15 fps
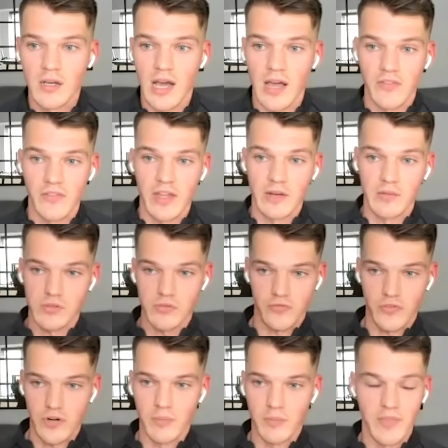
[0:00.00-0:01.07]
And then it was
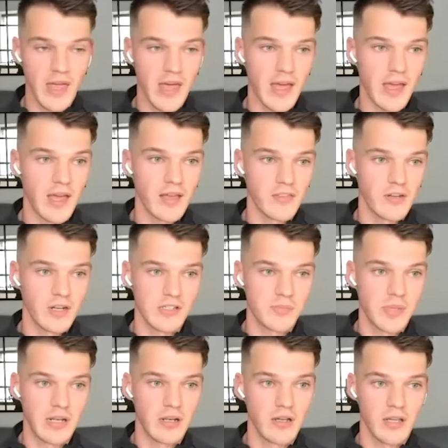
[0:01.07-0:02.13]
from there that it's
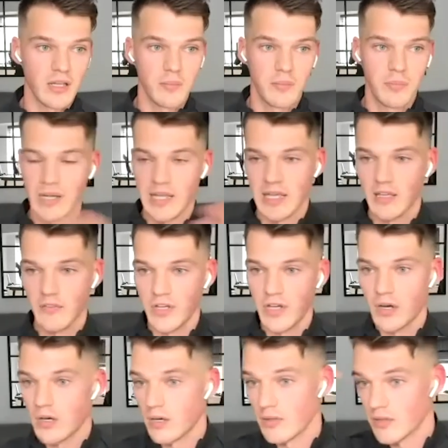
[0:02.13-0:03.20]
been like a blink of an
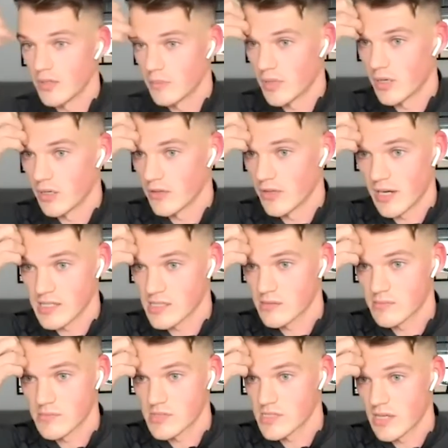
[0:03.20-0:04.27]
eye that the last
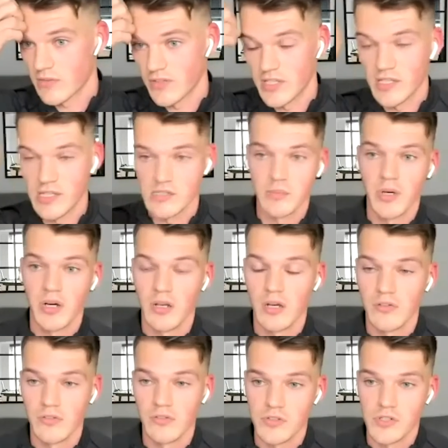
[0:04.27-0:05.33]
7 years of my
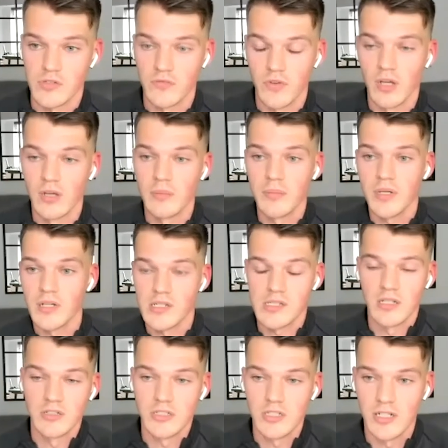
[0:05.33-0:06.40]
life have just flown by,
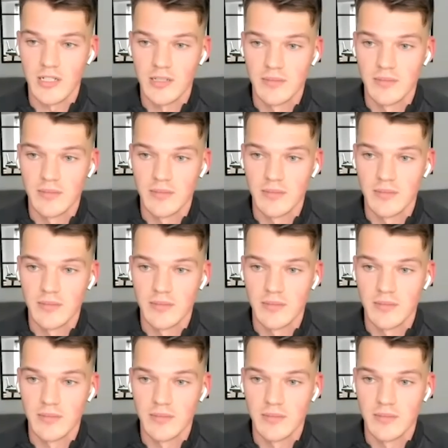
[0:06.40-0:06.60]
essentially.